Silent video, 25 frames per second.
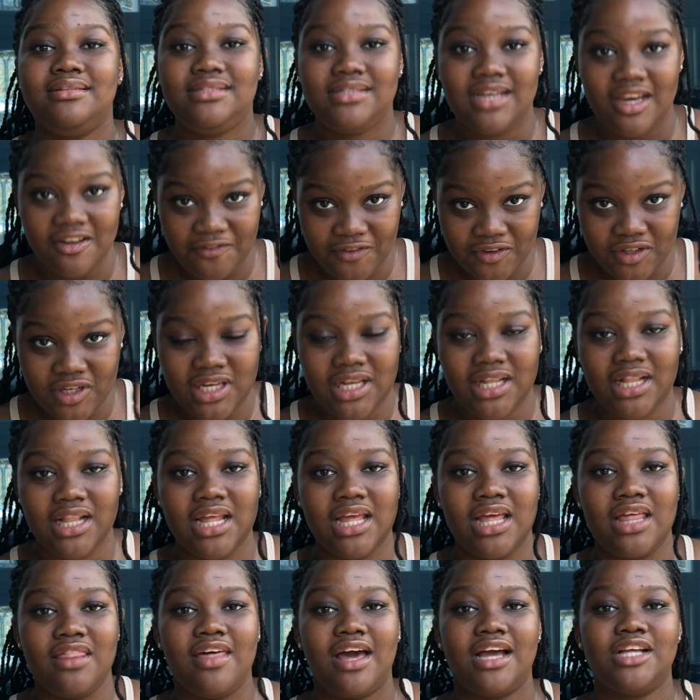
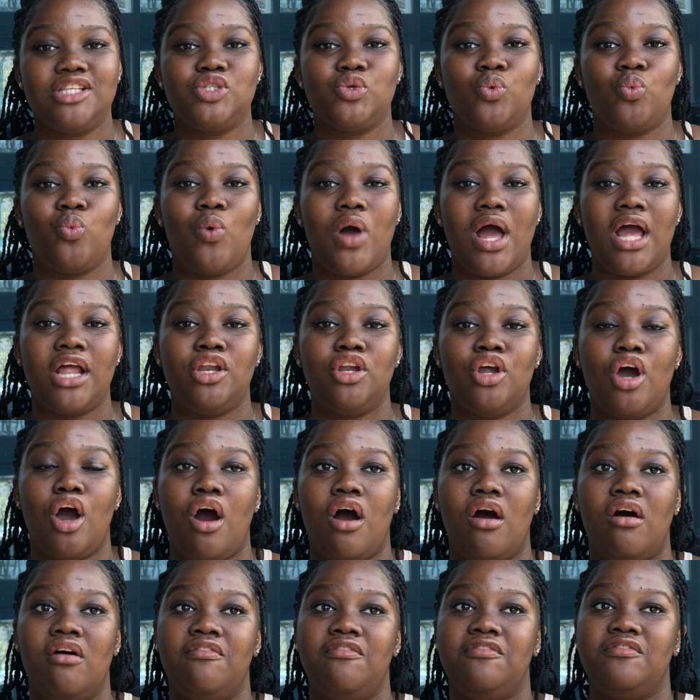definitely that's one
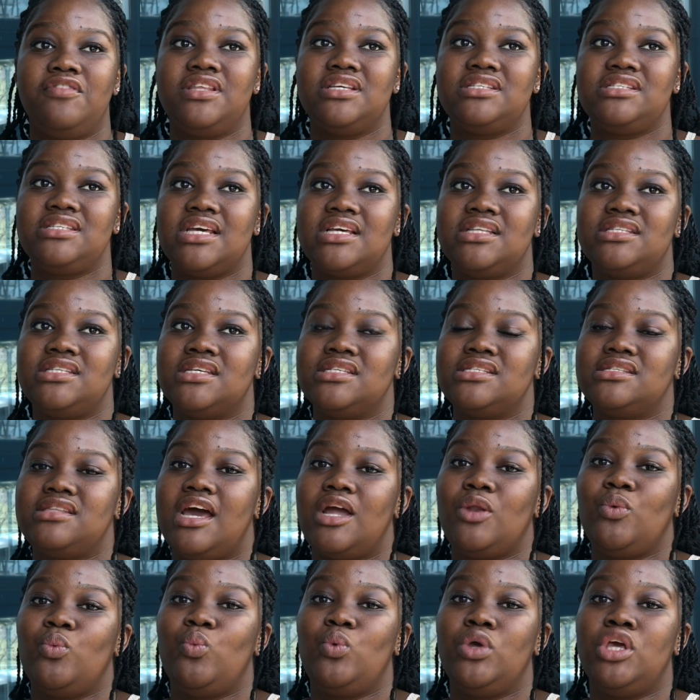of the sectors
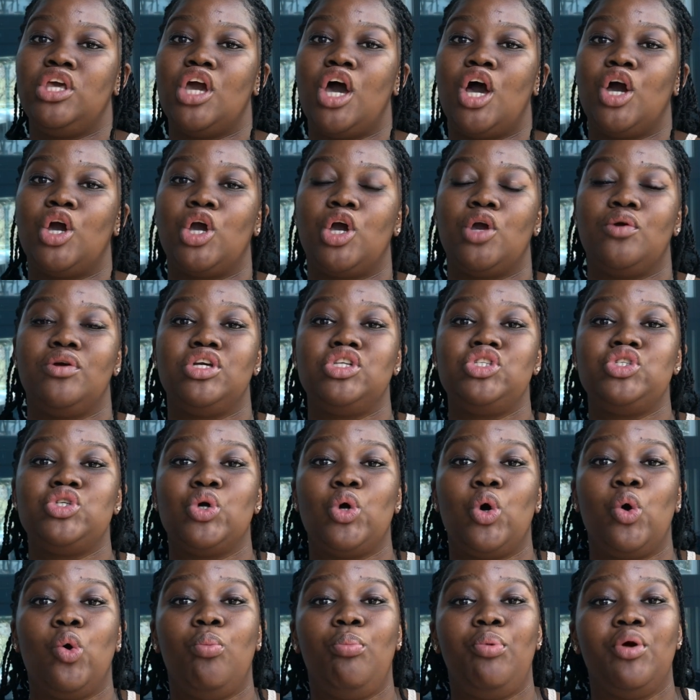that we are going
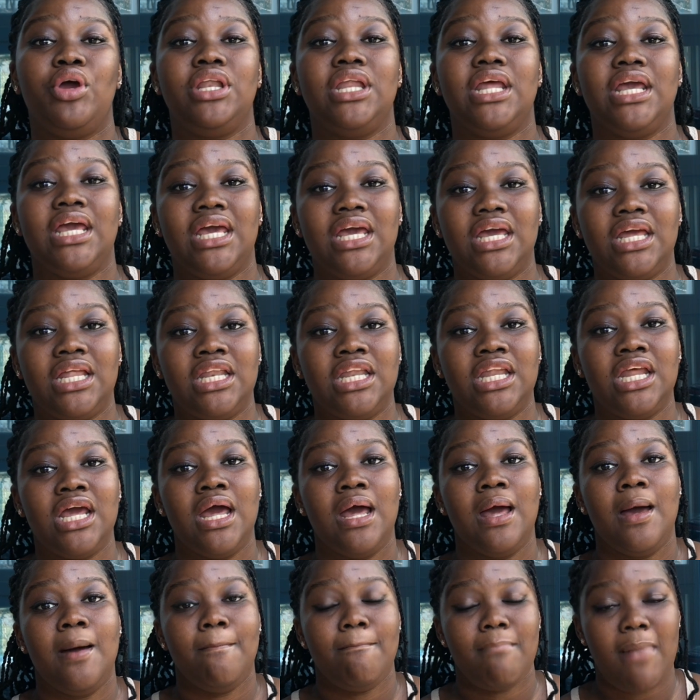to open in
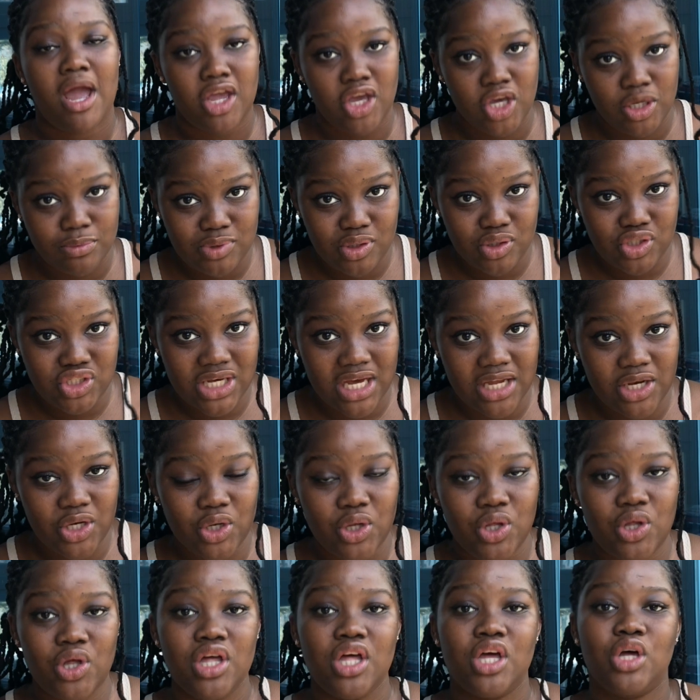my YouTube
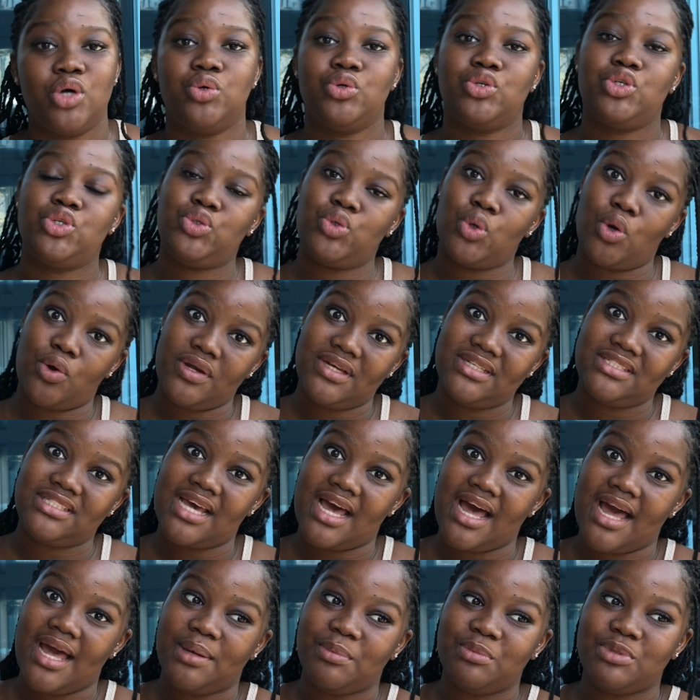channel, story
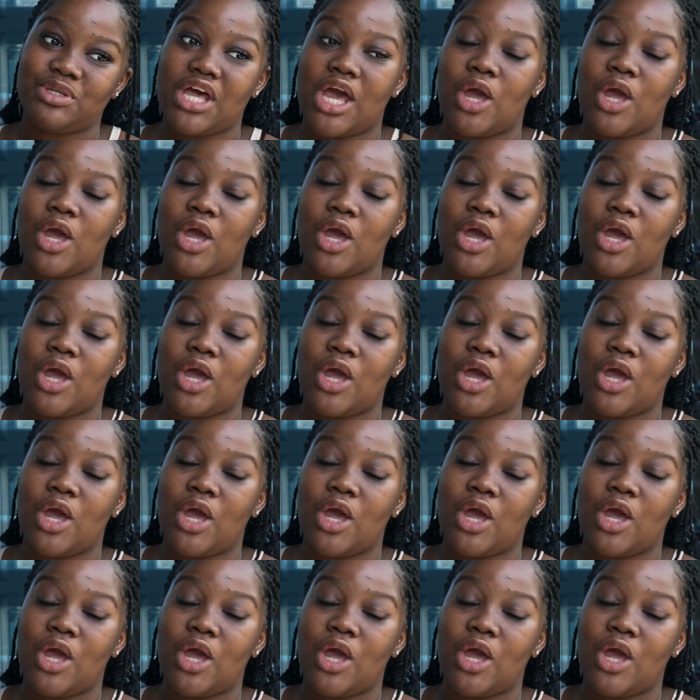time.